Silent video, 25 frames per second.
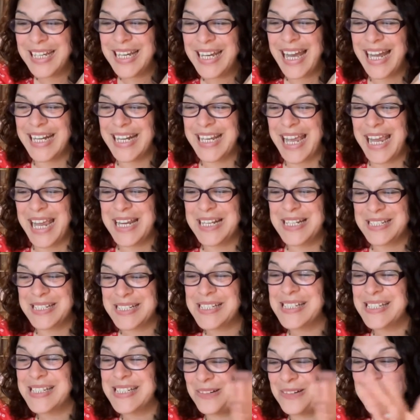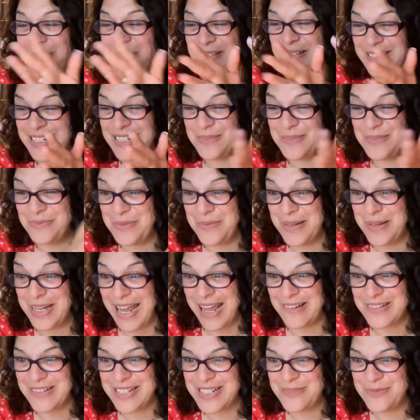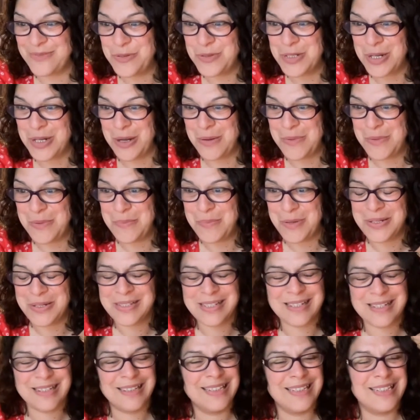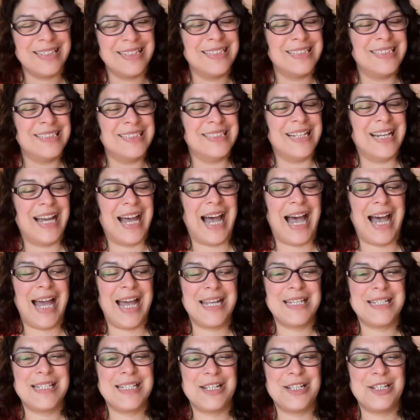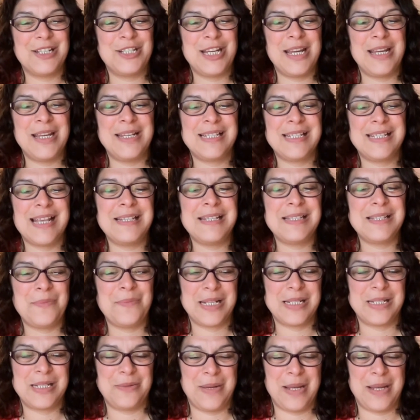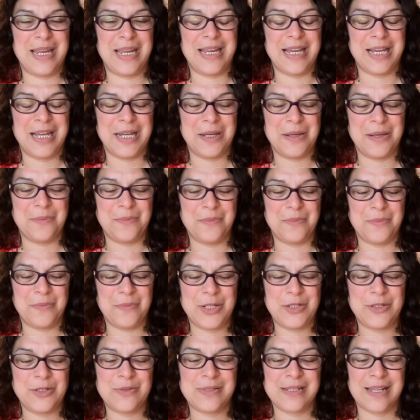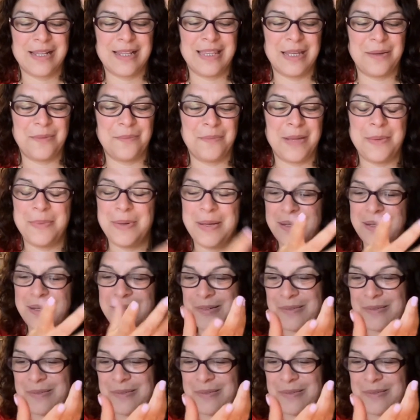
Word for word: And Kate still, she's with me now. She's full-time in Boost. And she said something to me, which was, I think, maybe